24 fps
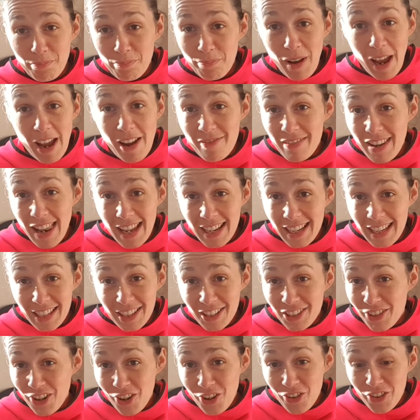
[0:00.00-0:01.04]
pair of
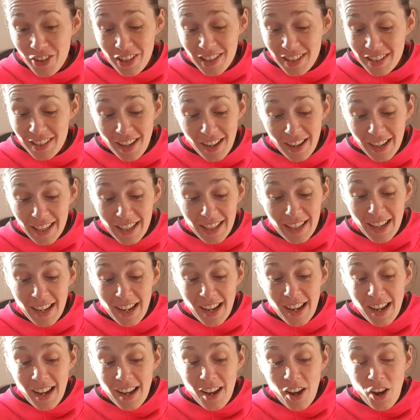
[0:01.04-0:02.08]
leggings on the site
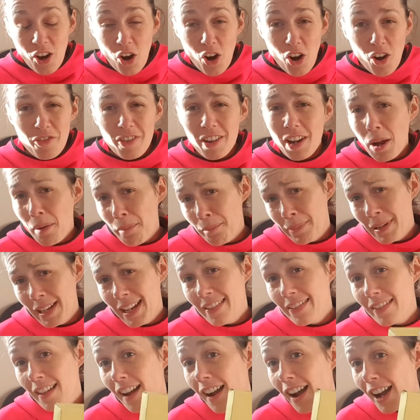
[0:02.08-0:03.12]
of a
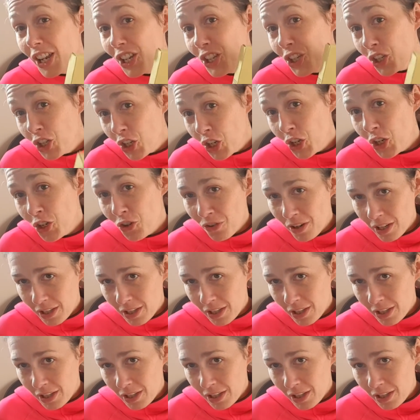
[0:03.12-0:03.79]
company that I knew